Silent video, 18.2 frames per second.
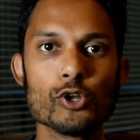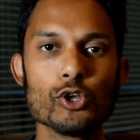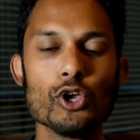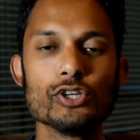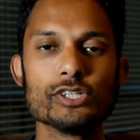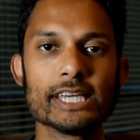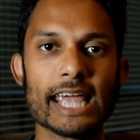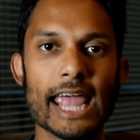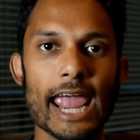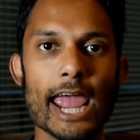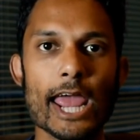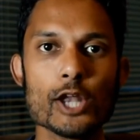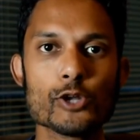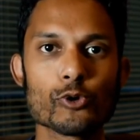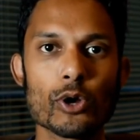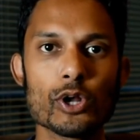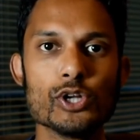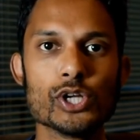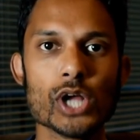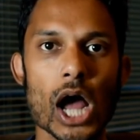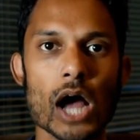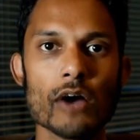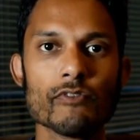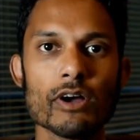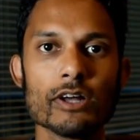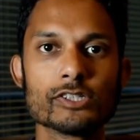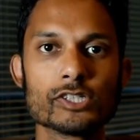using Android
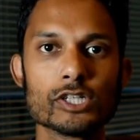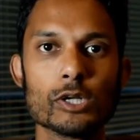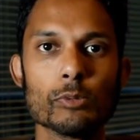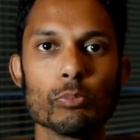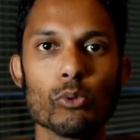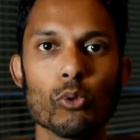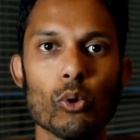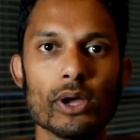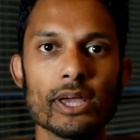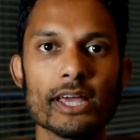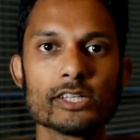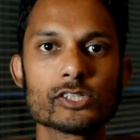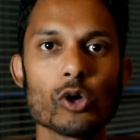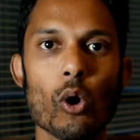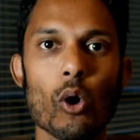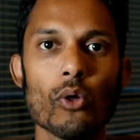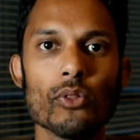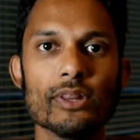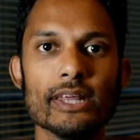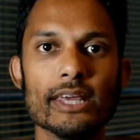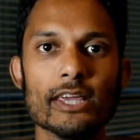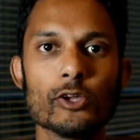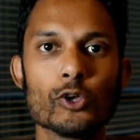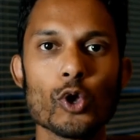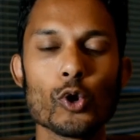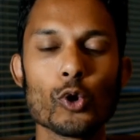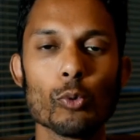Java to deploy it on the
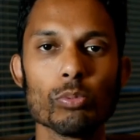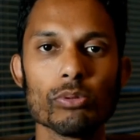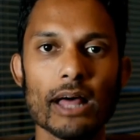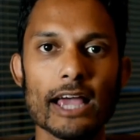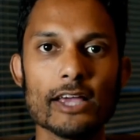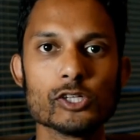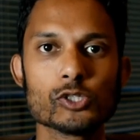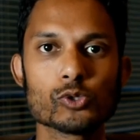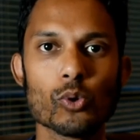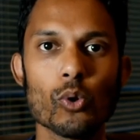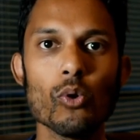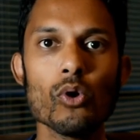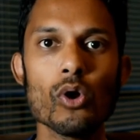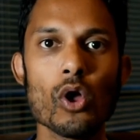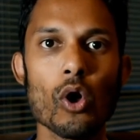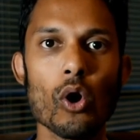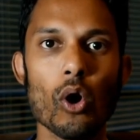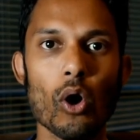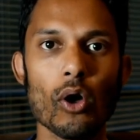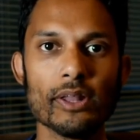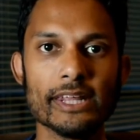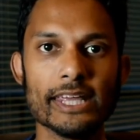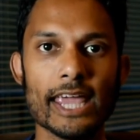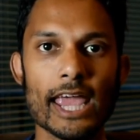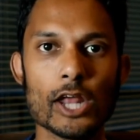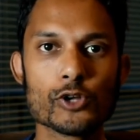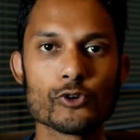Google Play Store
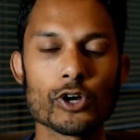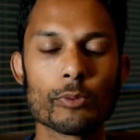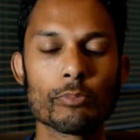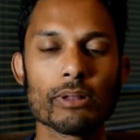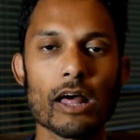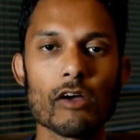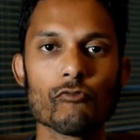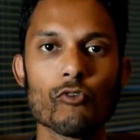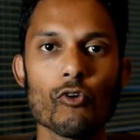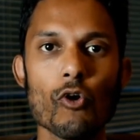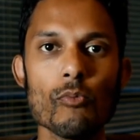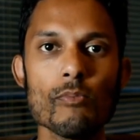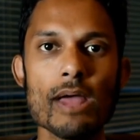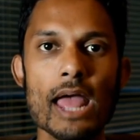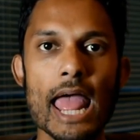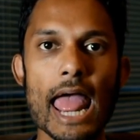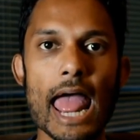on the Android platform,